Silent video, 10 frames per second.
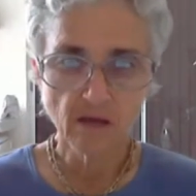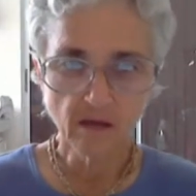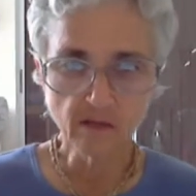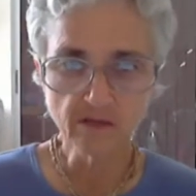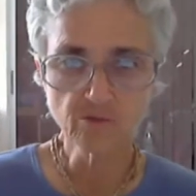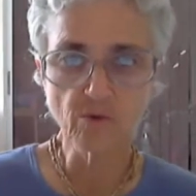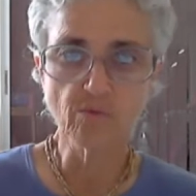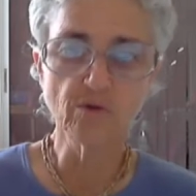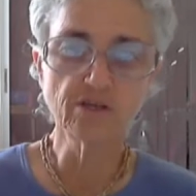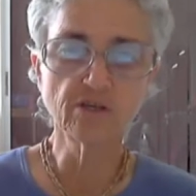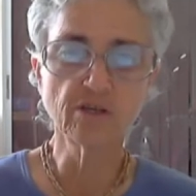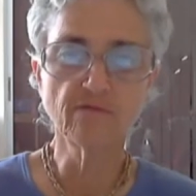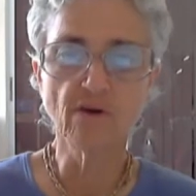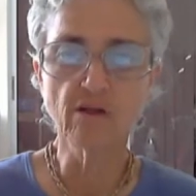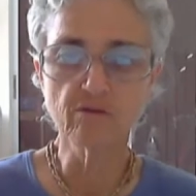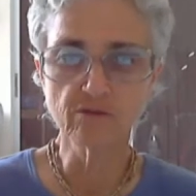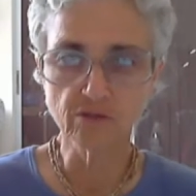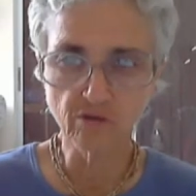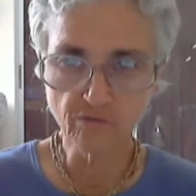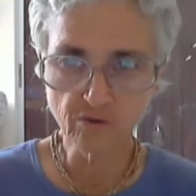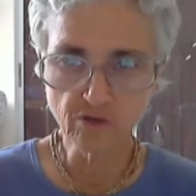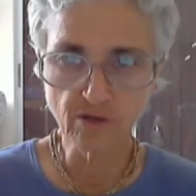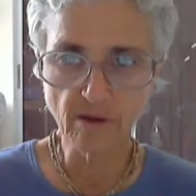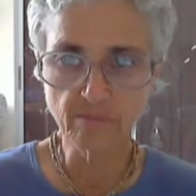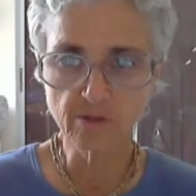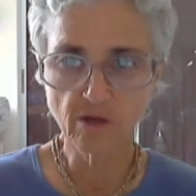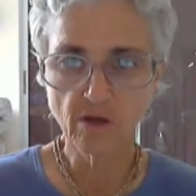unless one rigidly follows in the footsteps